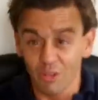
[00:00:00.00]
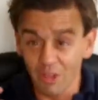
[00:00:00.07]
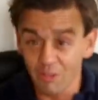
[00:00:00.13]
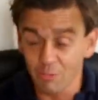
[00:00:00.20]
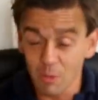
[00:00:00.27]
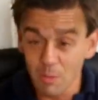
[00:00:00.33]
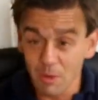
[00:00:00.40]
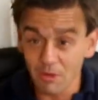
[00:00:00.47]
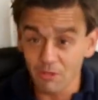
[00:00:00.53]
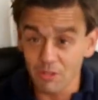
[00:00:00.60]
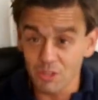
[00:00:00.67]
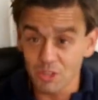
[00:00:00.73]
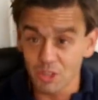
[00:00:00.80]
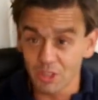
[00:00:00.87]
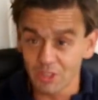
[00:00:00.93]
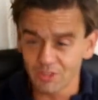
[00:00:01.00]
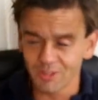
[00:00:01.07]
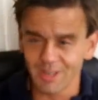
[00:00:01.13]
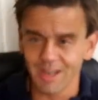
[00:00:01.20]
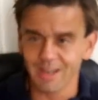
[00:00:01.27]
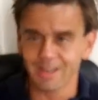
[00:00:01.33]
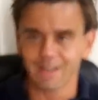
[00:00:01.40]
so that's my message to you
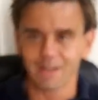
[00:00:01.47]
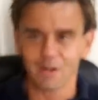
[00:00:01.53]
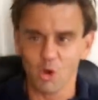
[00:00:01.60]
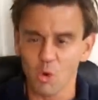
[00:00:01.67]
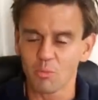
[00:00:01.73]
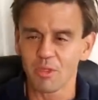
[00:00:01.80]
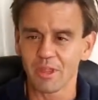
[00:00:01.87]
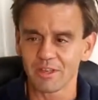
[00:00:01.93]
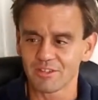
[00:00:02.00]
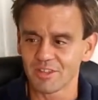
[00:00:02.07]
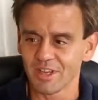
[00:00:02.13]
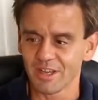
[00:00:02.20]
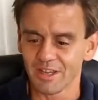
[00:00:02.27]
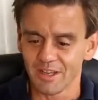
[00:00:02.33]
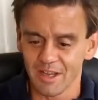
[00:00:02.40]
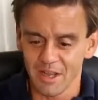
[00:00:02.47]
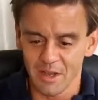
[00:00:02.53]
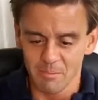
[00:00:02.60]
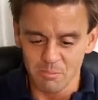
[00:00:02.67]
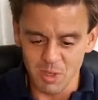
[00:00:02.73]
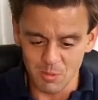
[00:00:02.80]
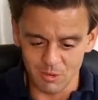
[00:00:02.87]
today, and I hope that
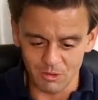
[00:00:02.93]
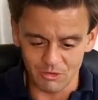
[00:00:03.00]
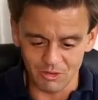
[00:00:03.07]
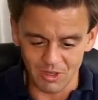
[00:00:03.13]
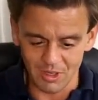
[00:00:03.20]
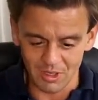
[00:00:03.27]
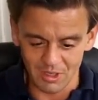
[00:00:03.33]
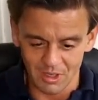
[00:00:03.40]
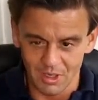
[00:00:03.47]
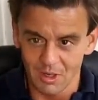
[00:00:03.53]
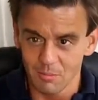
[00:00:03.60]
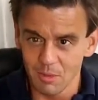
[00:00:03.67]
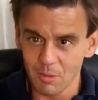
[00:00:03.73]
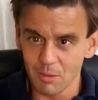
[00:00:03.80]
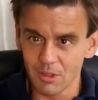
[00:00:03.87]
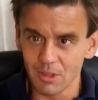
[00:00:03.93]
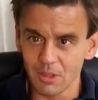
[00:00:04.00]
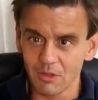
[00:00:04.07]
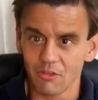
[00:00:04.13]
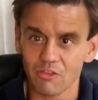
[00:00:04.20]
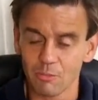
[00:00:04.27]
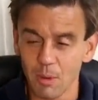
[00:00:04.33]
uh, maybe it's uh, maybe
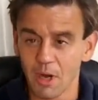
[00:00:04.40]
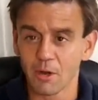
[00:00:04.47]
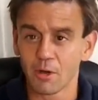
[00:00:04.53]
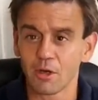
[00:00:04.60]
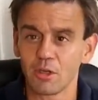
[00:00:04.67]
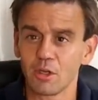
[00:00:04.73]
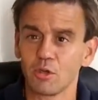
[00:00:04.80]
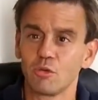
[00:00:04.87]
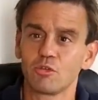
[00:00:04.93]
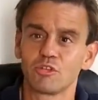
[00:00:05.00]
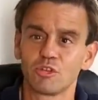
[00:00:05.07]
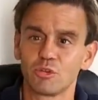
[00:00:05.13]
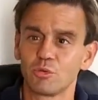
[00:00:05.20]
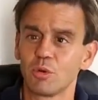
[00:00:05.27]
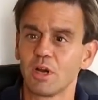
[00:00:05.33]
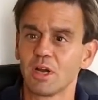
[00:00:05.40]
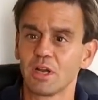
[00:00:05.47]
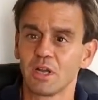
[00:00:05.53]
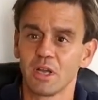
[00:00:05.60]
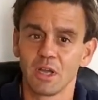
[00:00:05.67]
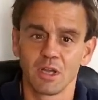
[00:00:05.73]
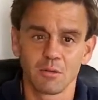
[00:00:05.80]
inspiring you to,
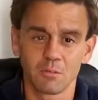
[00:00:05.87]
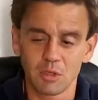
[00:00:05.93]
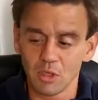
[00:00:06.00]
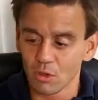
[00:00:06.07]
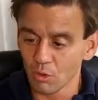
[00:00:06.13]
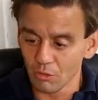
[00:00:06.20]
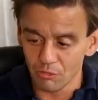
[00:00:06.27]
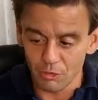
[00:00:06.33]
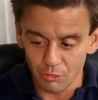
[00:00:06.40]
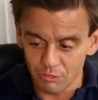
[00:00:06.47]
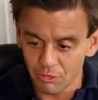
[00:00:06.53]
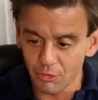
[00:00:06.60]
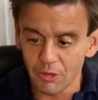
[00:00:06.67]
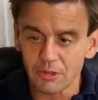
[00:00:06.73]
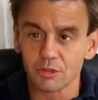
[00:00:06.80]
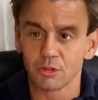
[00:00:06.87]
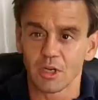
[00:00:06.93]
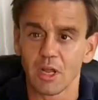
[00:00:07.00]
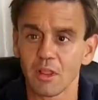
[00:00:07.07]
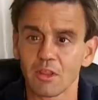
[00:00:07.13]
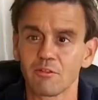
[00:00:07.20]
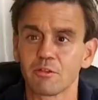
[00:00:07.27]
uh, you know, if you feel like you're
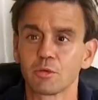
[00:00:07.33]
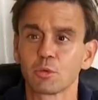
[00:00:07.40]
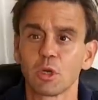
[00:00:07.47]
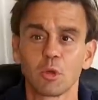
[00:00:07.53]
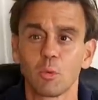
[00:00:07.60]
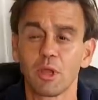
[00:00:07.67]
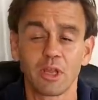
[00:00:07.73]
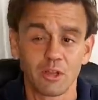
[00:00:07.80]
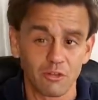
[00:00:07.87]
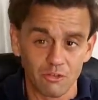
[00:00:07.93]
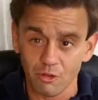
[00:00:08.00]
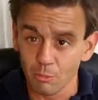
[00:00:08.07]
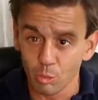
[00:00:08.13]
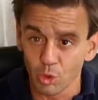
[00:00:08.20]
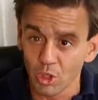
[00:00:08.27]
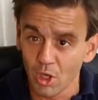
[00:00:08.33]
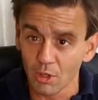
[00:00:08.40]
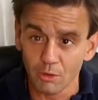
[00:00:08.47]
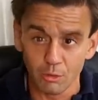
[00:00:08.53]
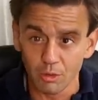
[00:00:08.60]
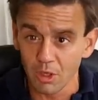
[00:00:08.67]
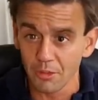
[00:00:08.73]
not living the right way in some
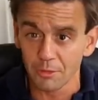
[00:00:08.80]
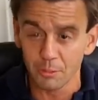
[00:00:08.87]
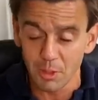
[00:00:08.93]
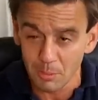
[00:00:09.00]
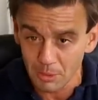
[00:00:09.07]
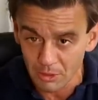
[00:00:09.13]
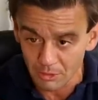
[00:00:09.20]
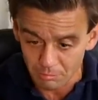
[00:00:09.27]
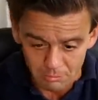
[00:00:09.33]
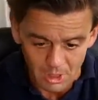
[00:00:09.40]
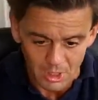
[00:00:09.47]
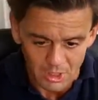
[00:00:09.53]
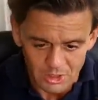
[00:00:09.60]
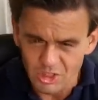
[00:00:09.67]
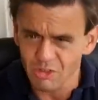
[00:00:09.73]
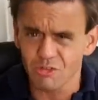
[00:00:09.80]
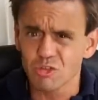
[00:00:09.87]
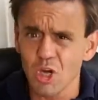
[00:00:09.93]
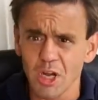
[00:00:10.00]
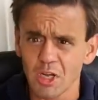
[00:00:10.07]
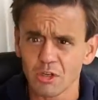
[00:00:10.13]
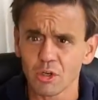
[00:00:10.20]
regard or another, maybe to just
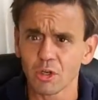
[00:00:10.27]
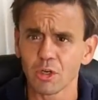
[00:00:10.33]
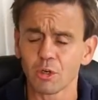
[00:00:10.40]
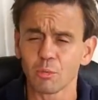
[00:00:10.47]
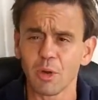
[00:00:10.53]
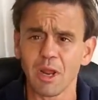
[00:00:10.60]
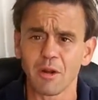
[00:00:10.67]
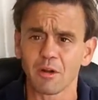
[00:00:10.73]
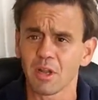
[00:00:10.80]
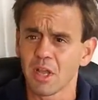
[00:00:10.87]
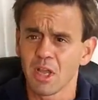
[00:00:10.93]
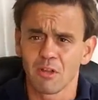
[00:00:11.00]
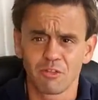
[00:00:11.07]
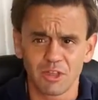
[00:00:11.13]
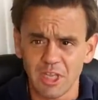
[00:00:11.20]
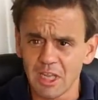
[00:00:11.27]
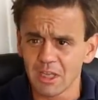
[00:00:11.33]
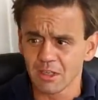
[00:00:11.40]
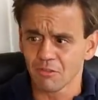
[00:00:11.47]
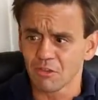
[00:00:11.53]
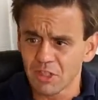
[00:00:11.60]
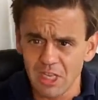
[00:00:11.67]
try to turn it around. If you
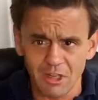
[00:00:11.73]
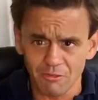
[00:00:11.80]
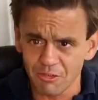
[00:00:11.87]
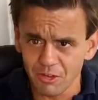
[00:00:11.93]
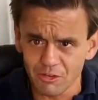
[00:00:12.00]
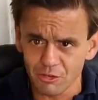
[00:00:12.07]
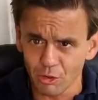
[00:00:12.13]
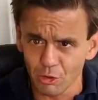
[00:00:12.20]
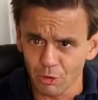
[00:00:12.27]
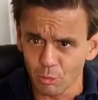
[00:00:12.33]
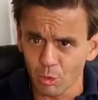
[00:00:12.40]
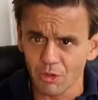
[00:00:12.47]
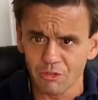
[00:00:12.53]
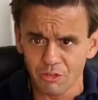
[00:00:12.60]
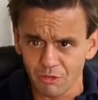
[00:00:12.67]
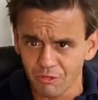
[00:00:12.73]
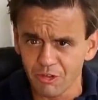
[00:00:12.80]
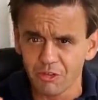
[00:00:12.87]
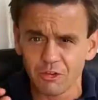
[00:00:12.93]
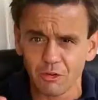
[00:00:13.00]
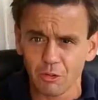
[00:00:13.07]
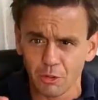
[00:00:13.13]
can't, if you can't fix it all at once, you
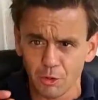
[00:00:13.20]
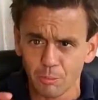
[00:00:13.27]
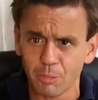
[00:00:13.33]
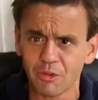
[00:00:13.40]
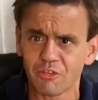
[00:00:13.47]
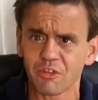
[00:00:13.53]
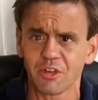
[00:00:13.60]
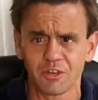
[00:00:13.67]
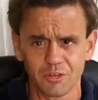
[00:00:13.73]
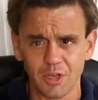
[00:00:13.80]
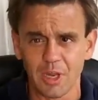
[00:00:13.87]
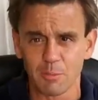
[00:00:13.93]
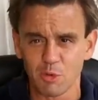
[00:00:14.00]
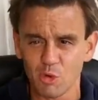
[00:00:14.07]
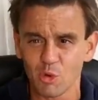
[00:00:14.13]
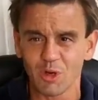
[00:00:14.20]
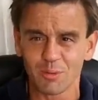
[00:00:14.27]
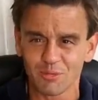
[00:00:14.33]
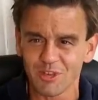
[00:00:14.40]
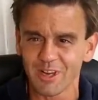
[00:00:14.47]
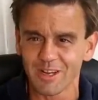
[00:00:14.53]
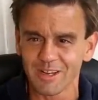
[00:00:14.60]
fix it little bits at a time. You know what
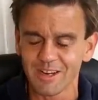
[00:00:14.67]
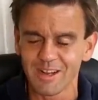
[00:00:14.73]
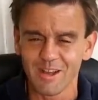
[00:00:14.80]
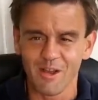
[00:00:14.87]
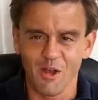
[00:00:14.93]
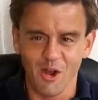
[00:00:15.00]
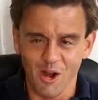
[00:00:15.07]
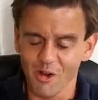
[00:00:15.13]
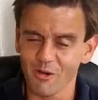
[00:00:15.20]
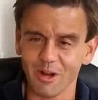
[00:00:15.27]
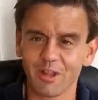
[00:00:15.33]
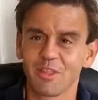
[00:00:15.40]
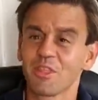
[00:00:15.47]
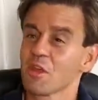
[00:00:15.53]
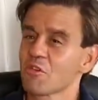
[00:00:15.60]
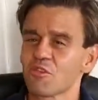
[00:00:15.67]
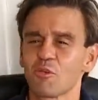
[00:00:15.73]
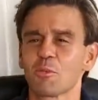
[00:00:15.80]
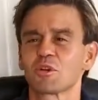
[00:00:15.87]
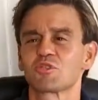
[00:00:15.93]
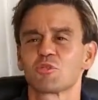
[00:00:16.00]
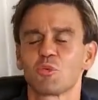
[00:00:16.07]
I'm saying? All right, thanks
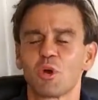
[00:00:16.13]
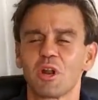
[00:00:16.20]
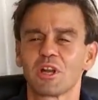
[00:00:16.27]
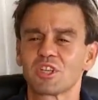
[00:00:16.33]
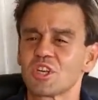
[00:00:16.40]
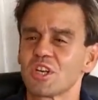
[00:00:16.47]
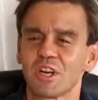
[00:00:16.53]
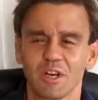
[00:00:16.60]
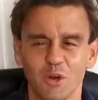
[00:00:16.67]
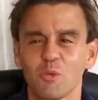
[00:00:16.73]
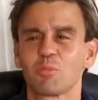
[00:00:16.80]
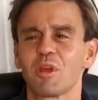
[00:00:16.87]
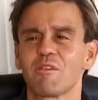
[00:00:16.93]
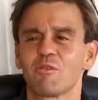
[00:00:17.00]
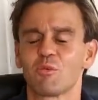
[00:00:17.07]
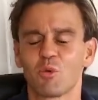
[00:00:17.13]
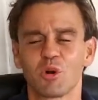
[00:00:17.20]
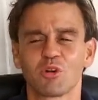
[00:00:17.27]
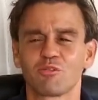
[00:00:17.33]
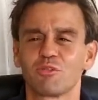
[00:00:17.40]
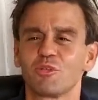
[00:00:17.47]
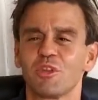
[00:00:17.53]
so much for watching, and I hope you have a
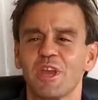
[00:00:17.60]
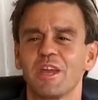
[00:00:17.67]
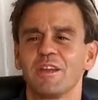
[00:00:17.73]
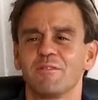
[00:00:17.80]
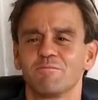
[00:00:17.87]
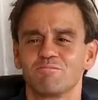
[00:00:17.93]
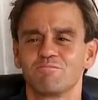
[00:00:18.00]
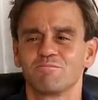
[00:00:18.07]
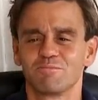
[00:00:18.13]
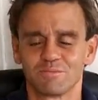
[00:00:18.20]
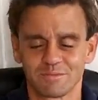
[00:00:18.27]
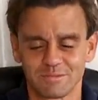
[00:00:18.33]
wonderful day.